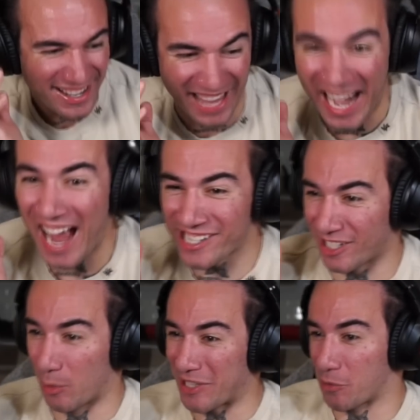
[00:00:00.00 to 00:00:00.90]
They
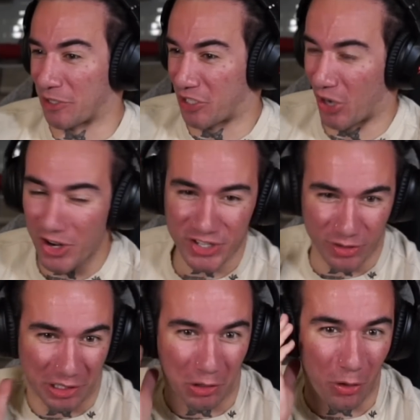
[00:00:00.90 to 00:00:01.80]
actually went to a church to
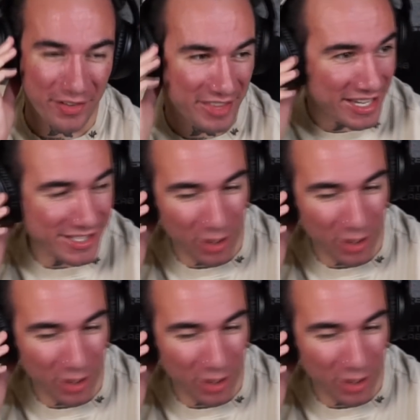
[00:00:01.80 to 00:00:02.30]
record these